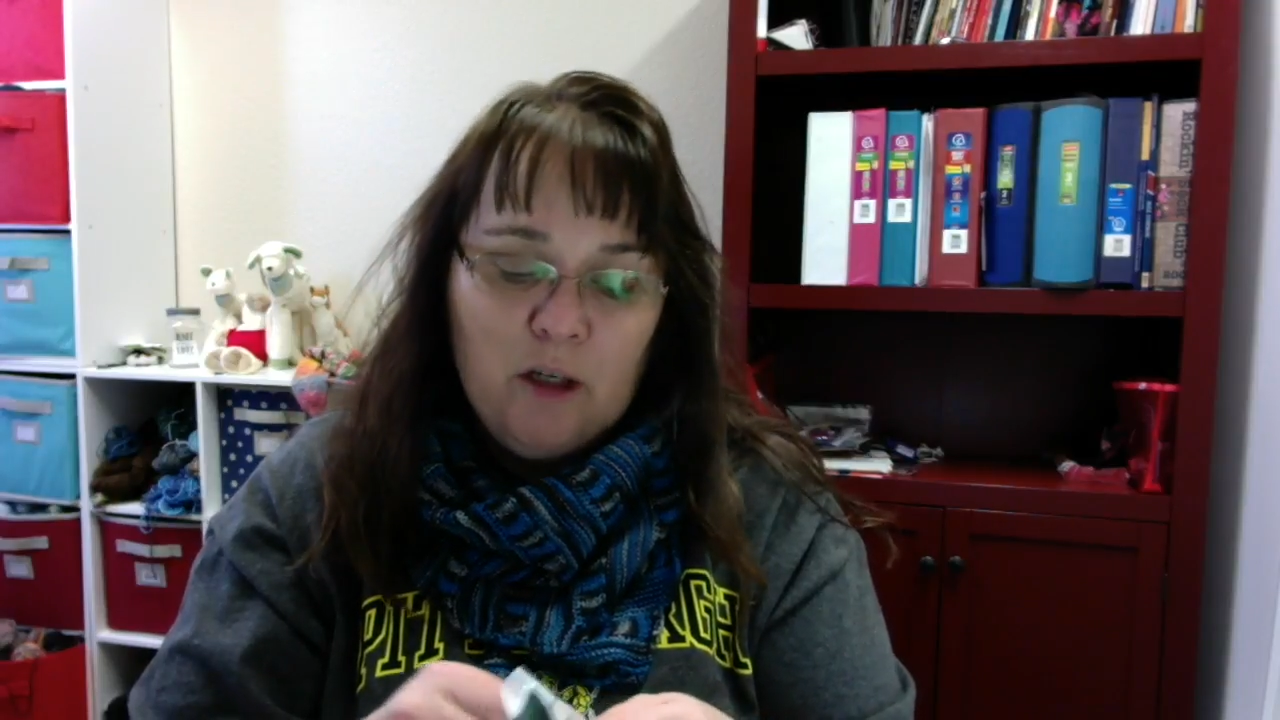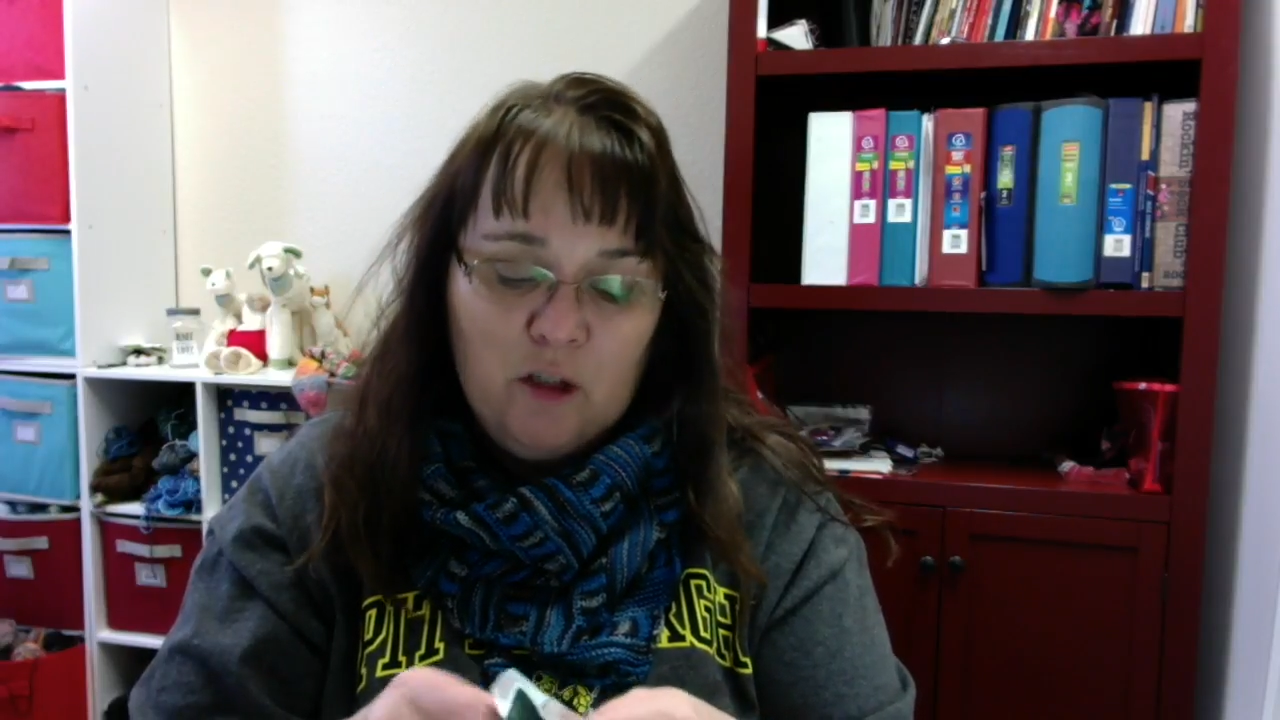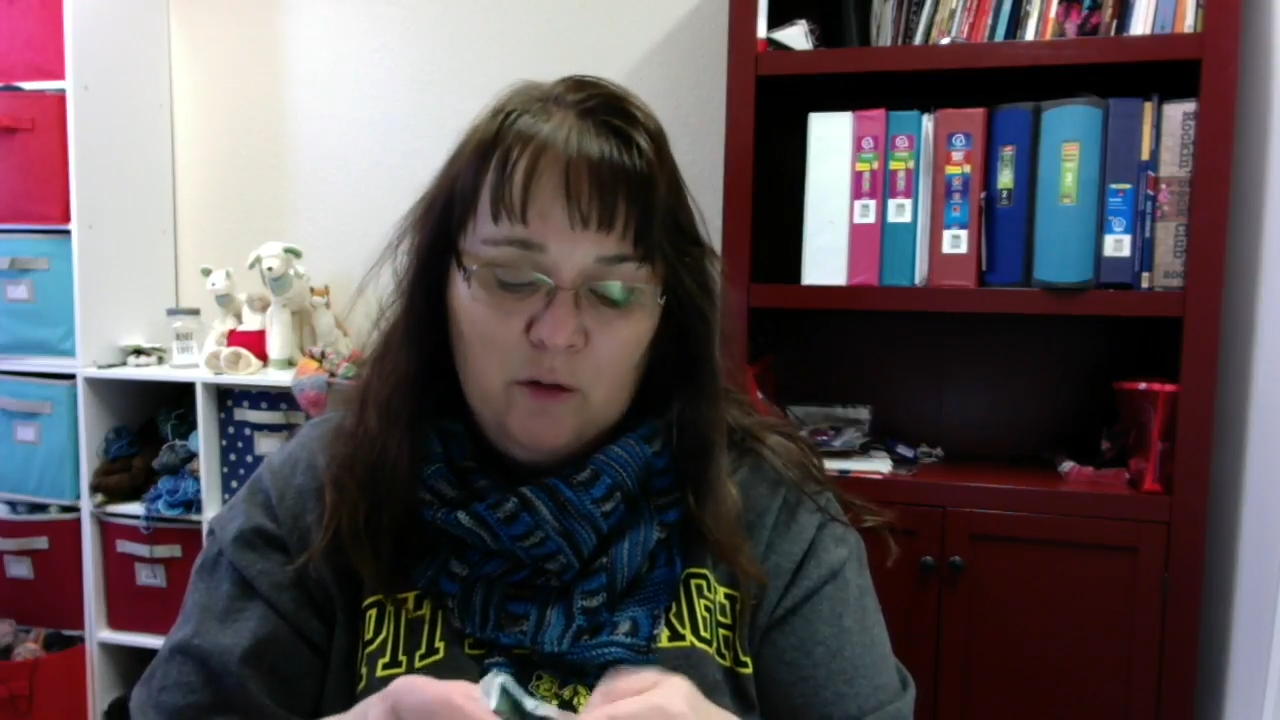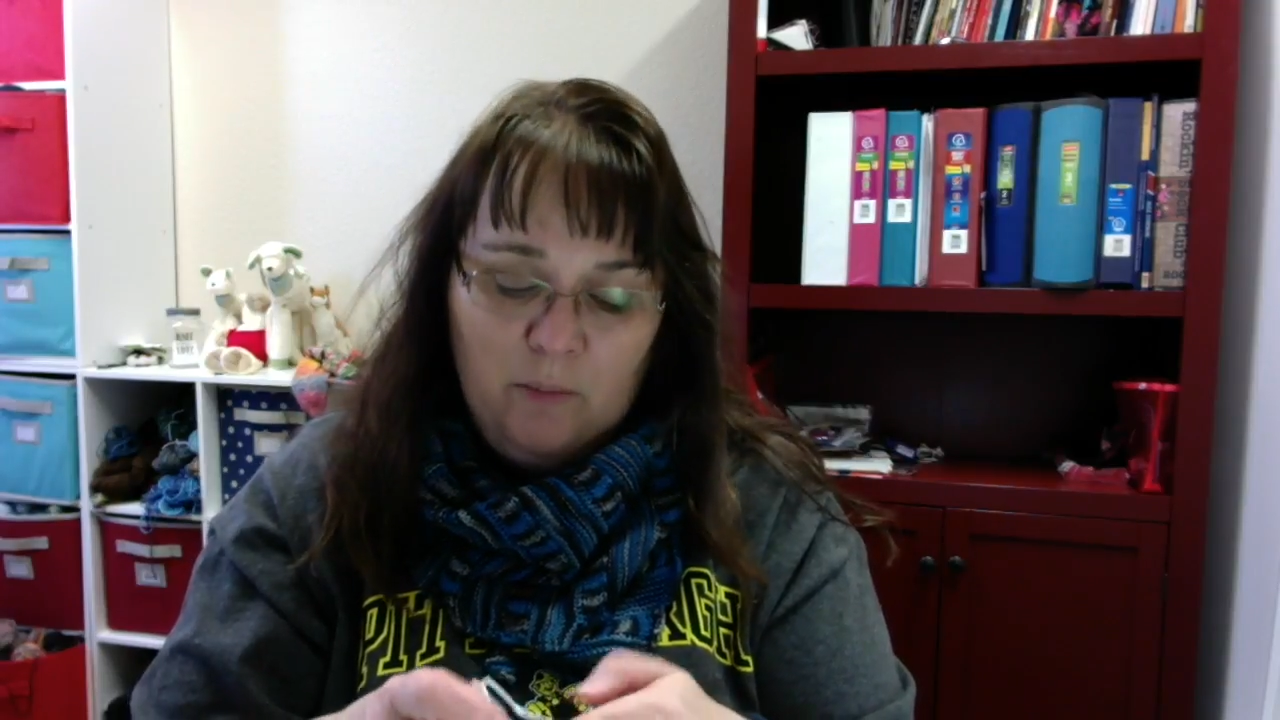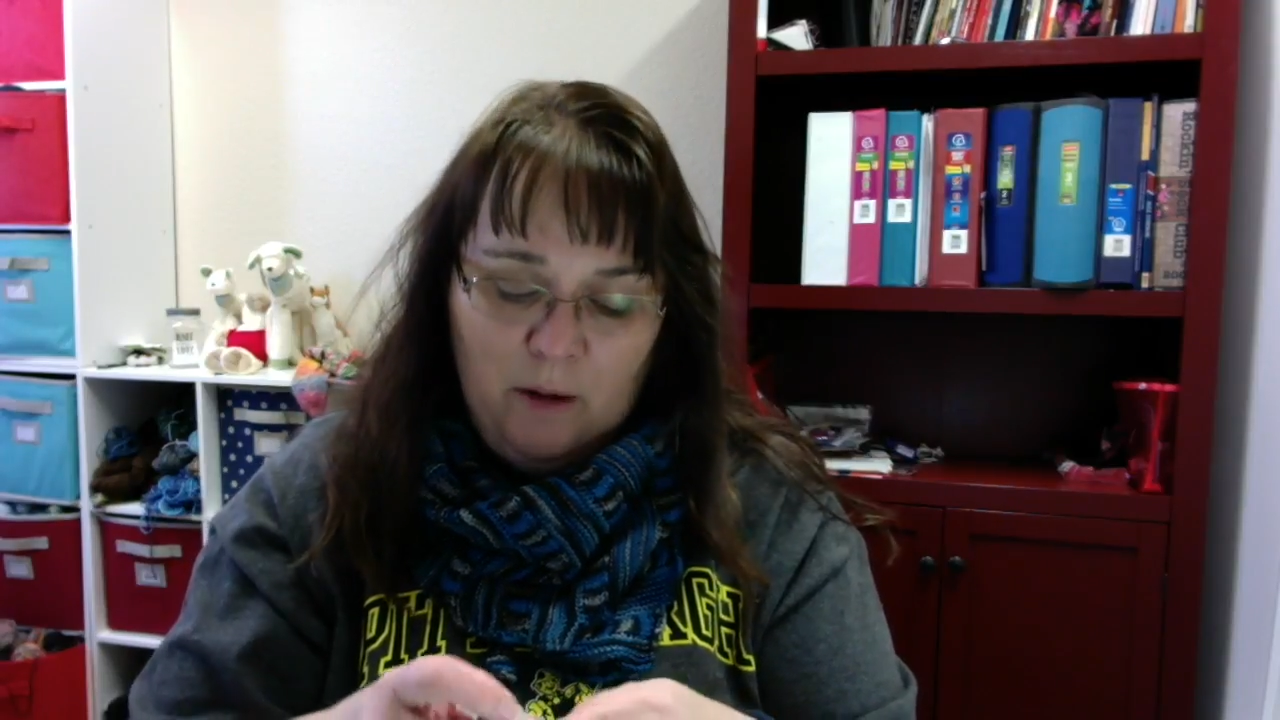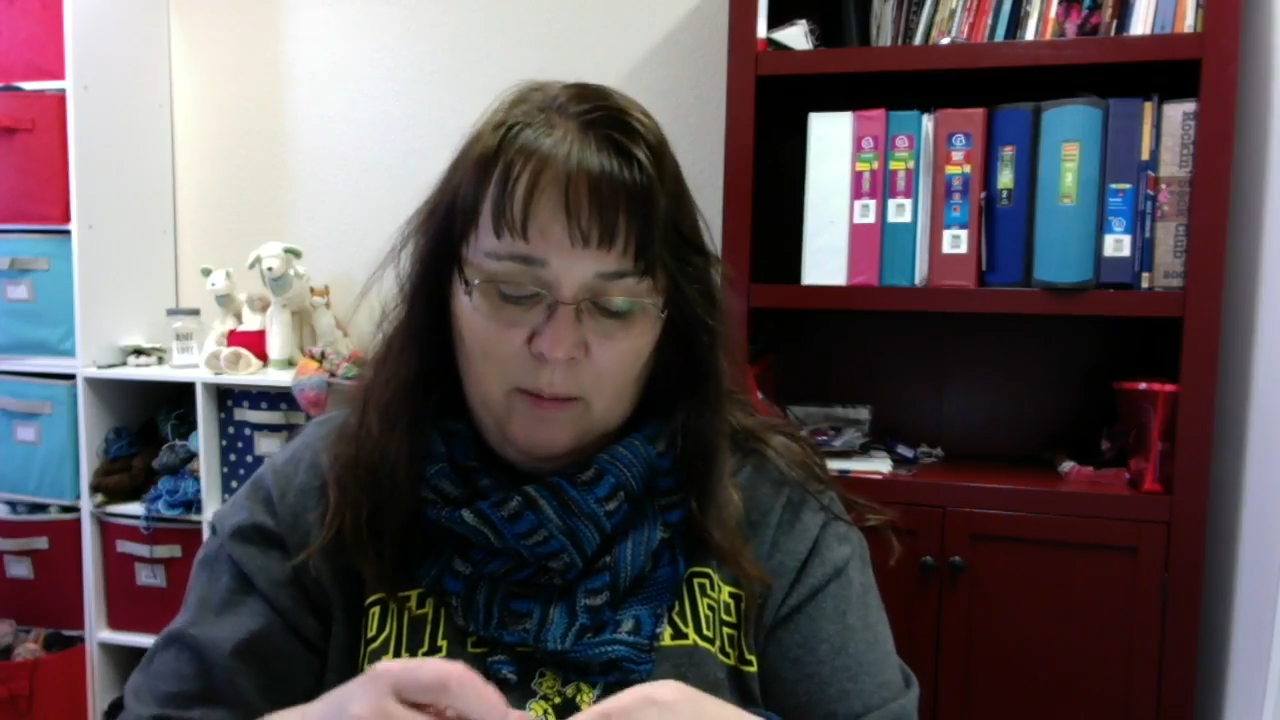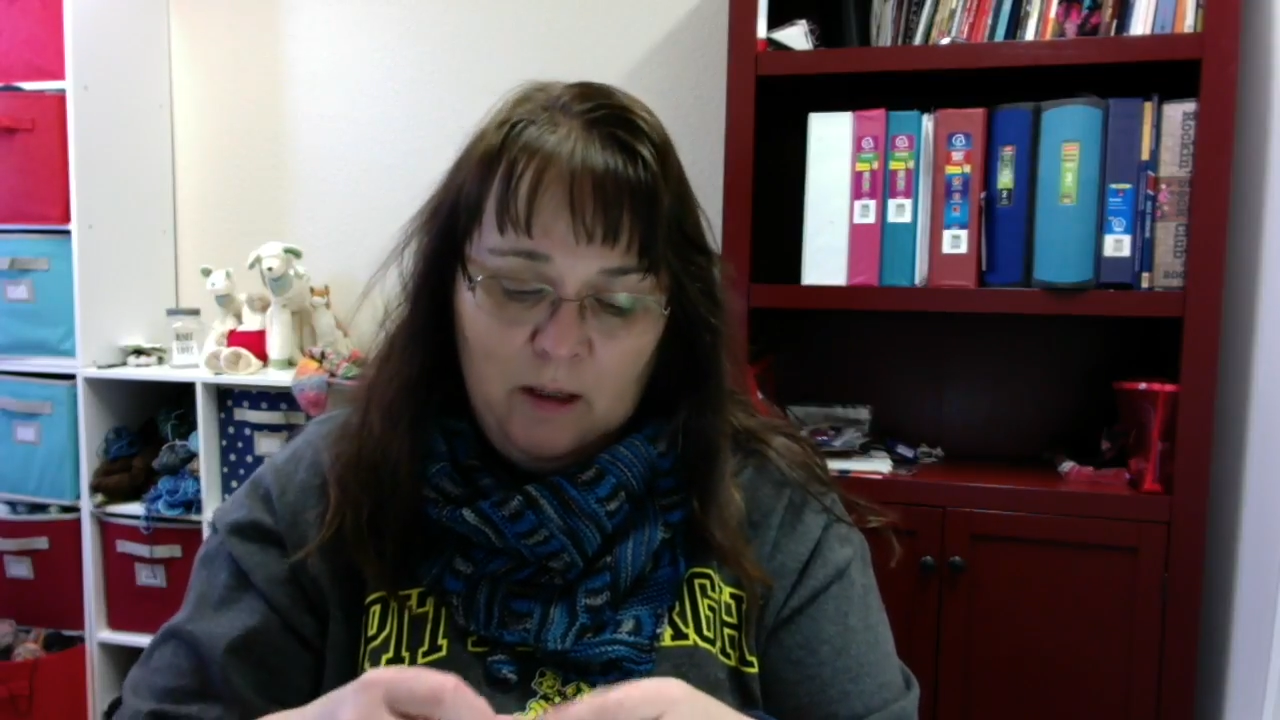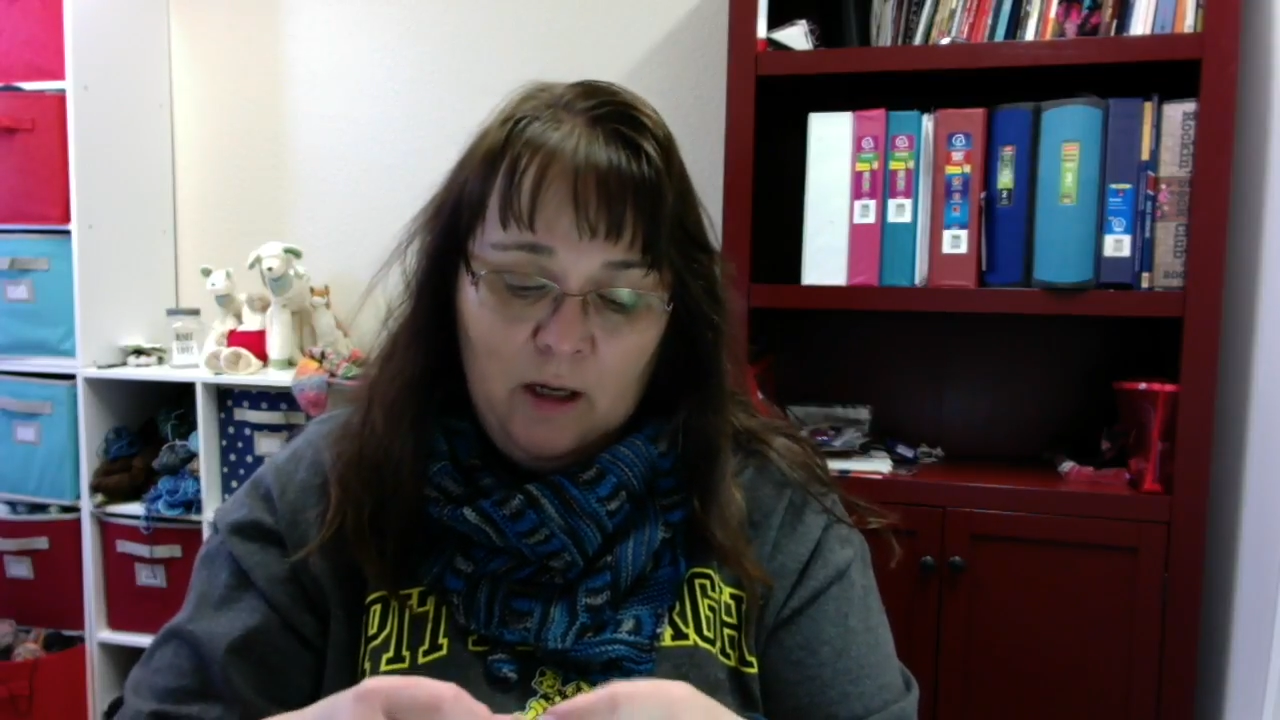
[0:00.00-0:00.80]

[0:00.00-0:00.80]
so I